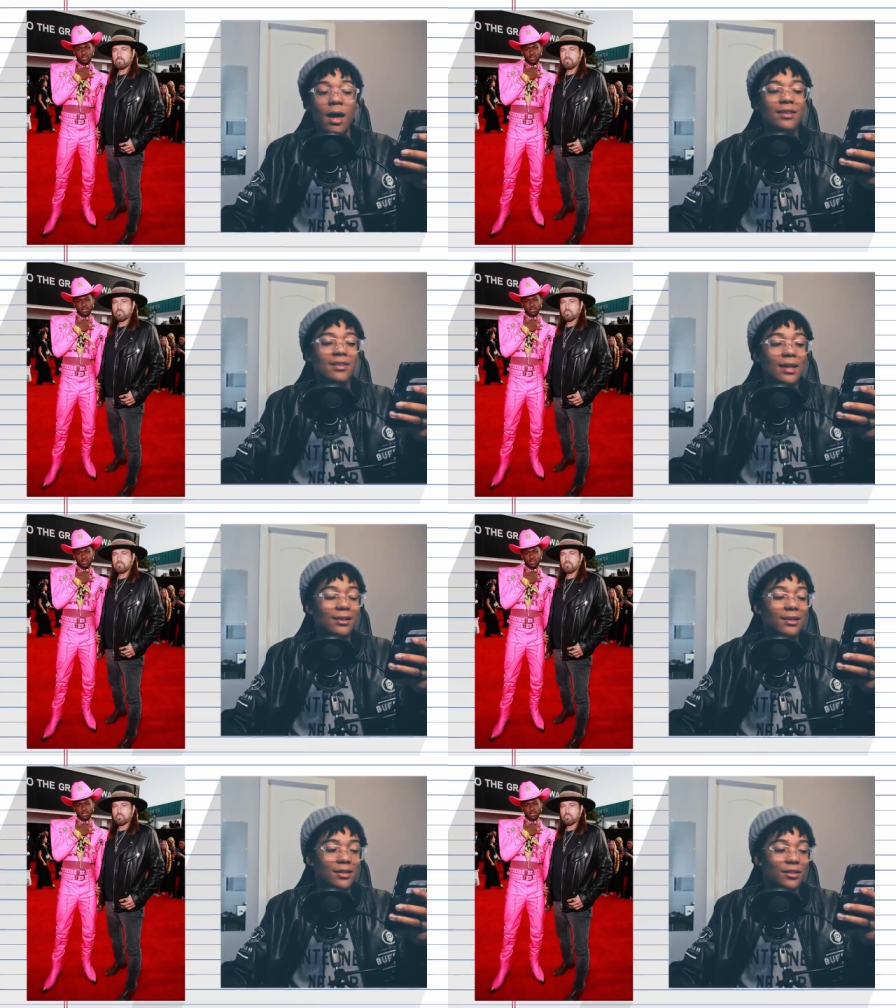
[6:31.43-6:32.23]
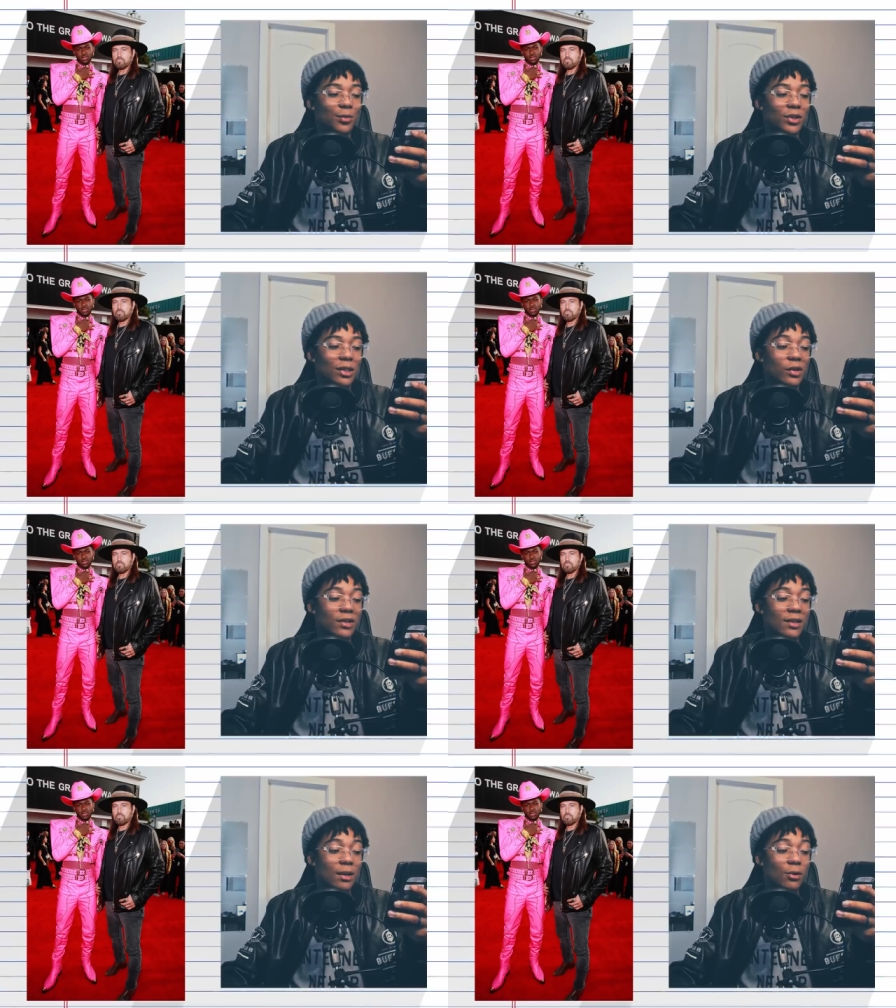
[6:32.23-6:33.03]
standing next to Billy Ray
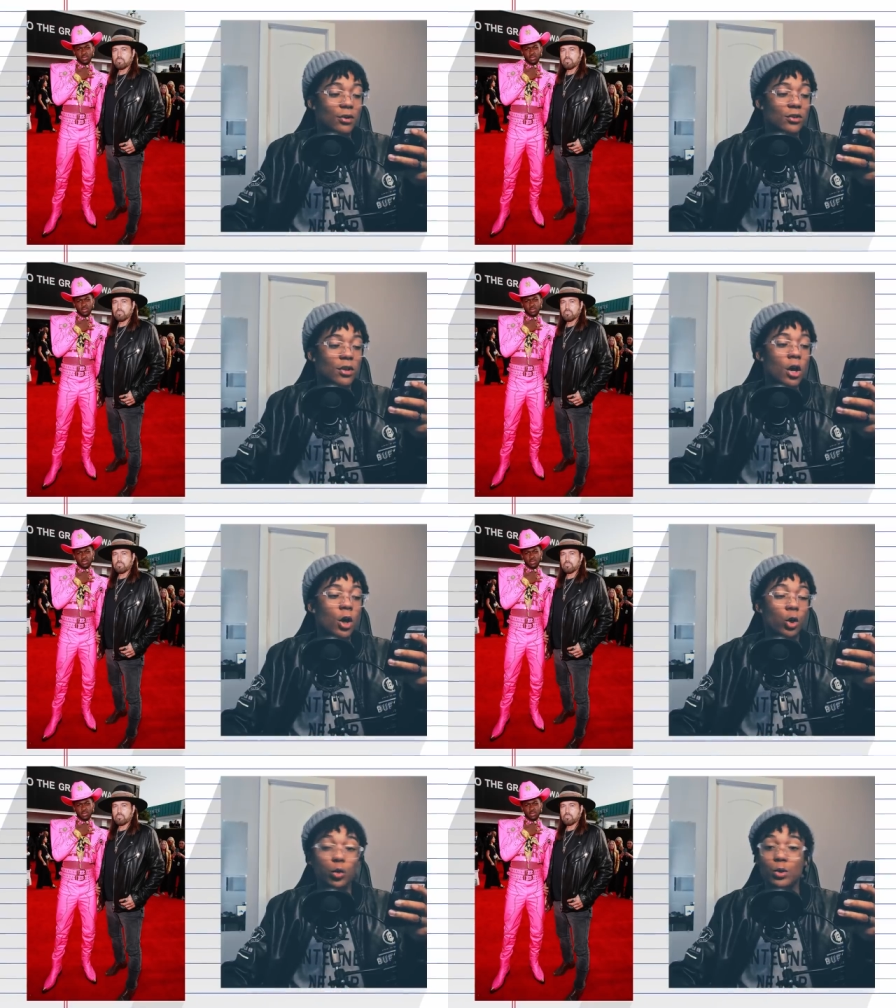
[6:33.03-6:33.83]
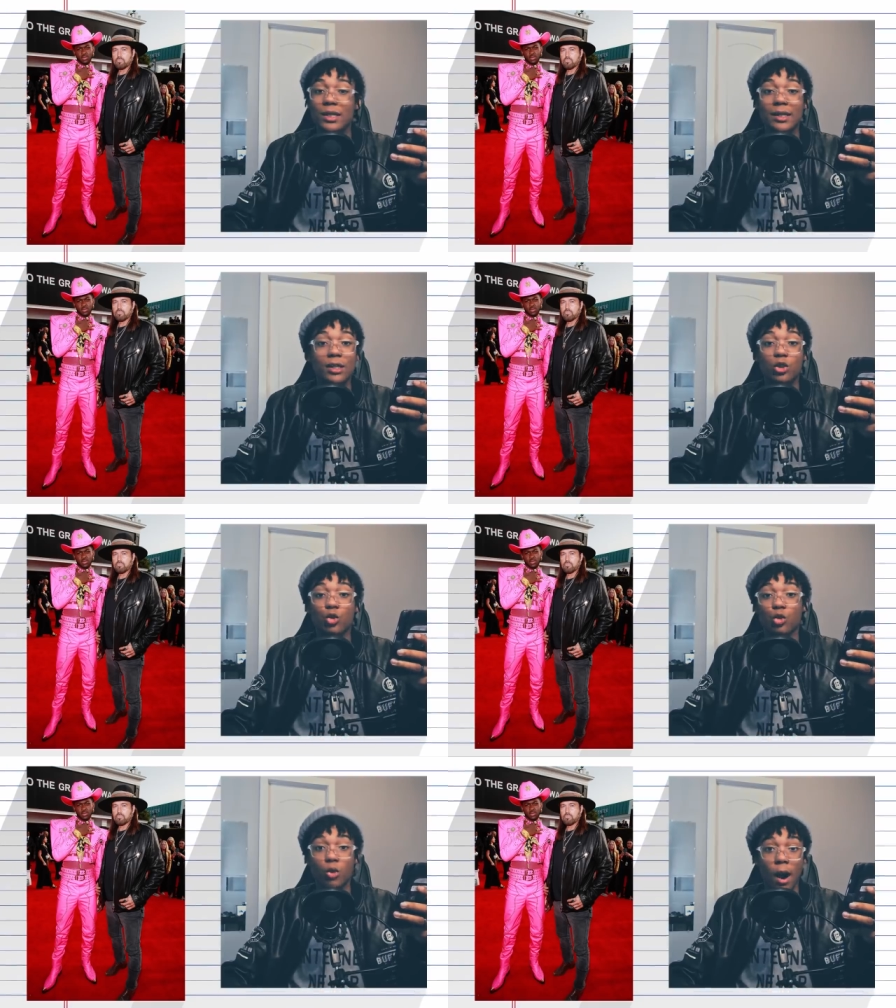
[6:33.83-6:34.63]
Cyrus, who didn't
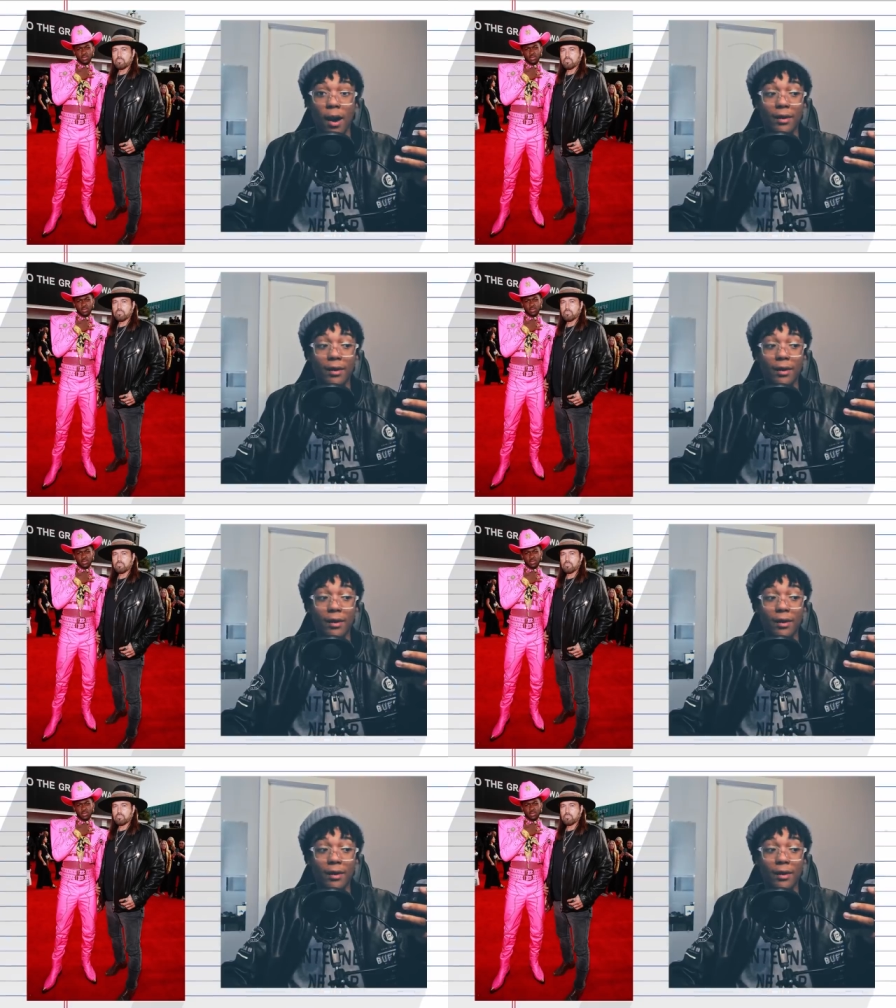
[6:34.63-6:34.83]
try.